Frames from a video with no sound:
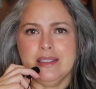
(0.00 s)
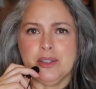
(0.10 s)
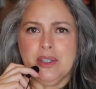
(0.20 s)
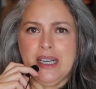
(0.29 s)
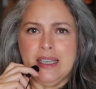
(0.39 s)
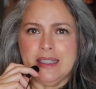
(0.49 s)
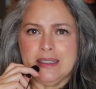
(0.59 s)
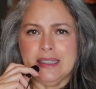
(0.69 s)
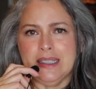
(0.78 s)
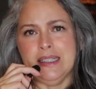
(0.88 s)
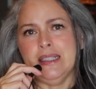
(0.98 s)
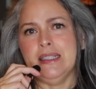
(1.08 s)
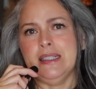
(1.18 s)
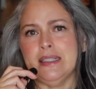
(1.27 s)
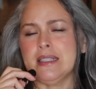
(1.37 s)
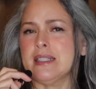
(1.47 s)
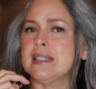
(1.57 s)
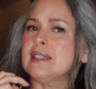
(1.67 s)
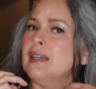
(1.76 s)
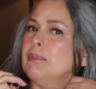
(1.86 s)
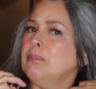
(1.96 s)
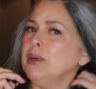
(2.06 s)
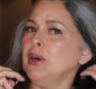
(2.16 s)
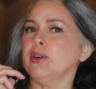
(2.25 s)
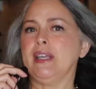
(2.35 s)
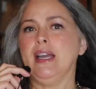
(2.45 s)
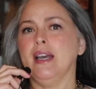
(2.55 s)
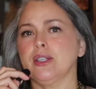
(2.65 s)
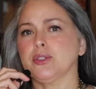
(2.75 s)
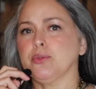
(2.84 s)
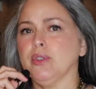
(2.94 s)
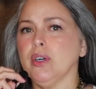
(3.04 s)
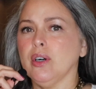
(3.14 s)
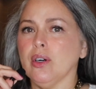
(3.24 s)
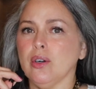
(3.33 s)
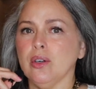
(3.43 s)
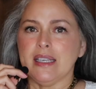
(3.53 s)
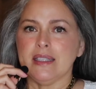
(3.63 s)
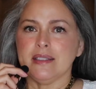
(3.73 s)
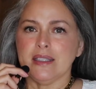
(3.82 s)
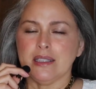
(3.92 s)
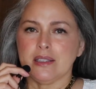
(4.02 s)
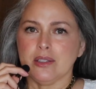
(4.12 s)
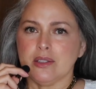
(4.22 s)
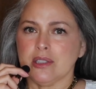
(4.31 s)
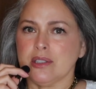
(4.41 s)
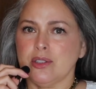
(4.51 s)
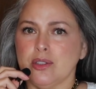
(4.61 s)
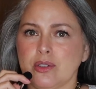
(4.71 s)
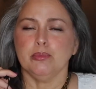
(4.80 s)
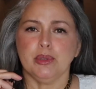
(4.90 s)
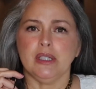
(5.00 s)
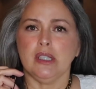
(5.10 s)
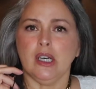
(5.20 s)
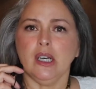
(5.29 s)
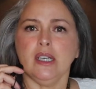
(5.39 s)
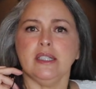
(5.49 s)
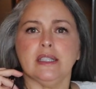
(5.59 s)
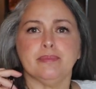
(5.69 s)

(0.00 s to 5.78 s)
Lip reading: Little eyelet, simple, casual, easy to just put it on.